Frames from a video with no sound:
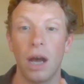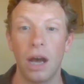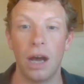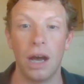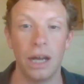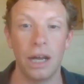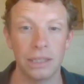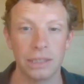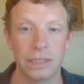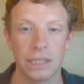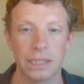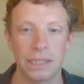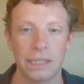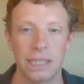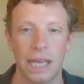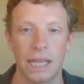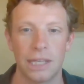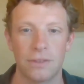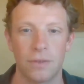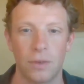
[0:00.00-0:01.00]
are
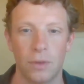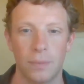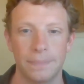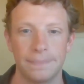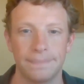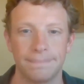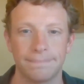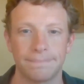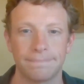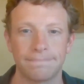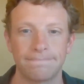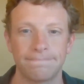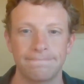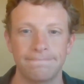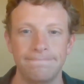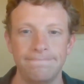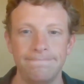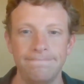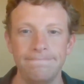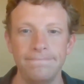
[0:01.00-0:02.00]
unsuccessful.
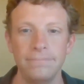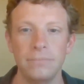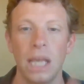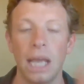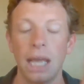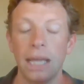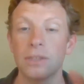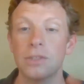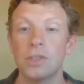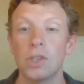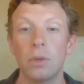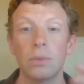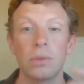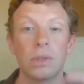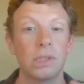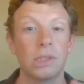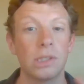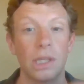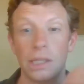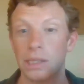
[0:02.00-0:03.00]
And so
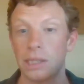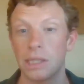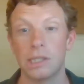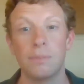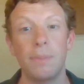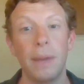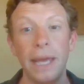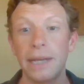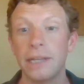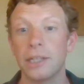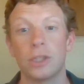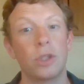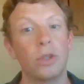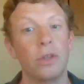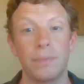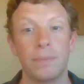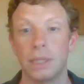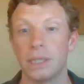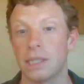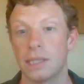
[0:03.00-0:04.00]
it's the Spanish who
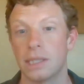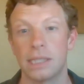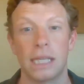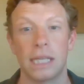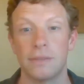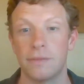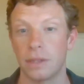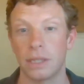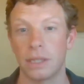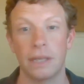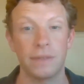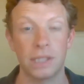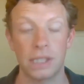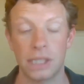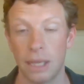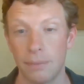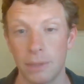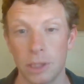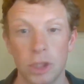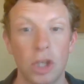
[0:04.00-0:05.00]
have been successful. They've
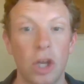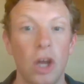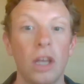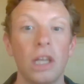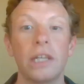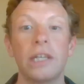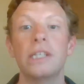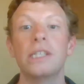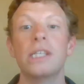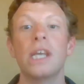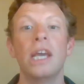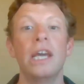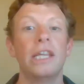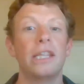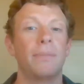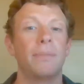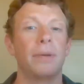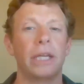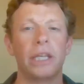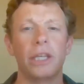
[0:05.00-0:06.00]
established colonies,
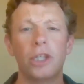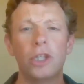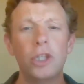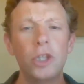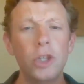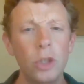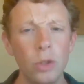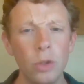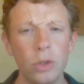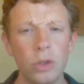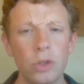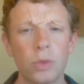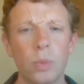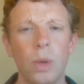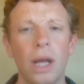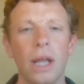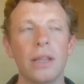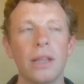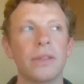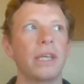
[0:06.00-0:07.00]
they're bringing huge
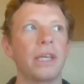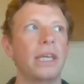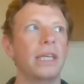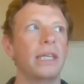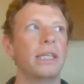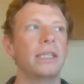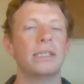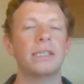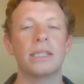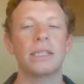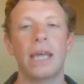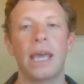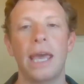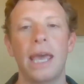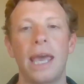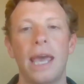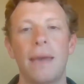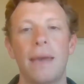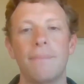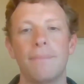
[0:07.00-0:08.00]
wealth into their
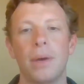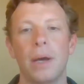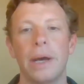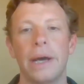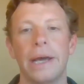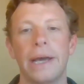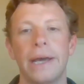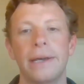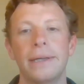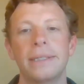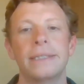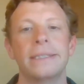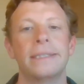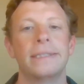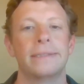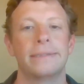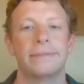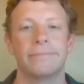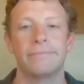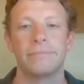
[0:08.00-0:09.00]
empire,
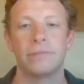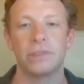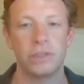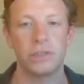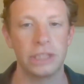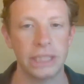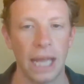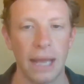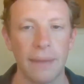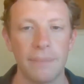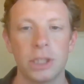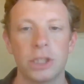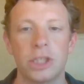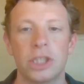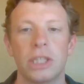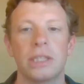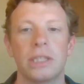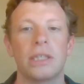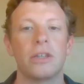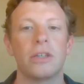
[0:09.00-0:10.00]

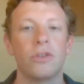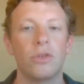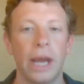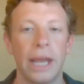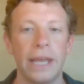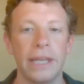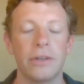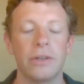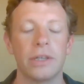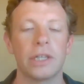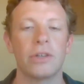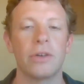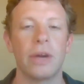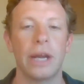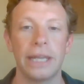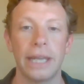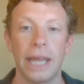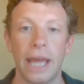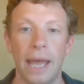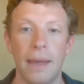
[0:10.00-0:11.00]
establishing a greater and
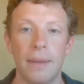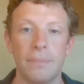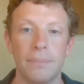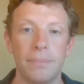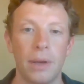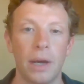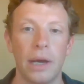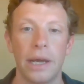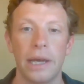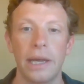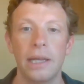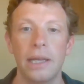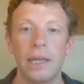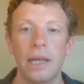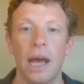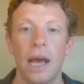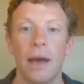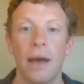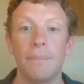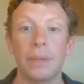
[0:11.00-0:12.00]
greater empire
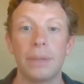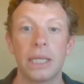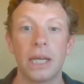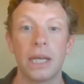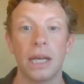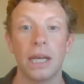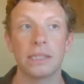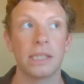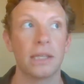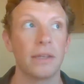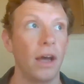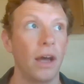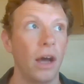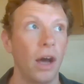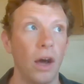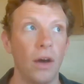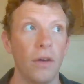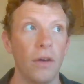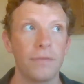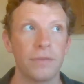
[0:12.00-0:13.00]
because
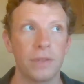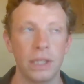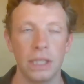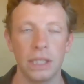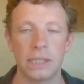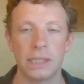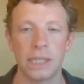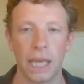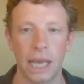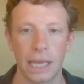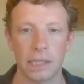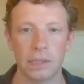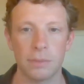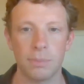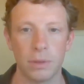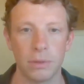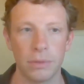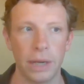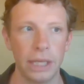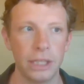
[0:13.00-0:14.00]
of these
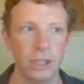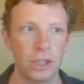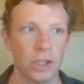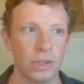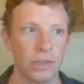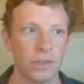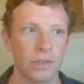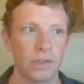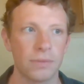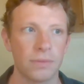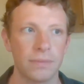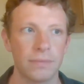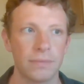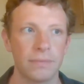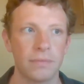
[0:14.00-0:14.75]
explorations.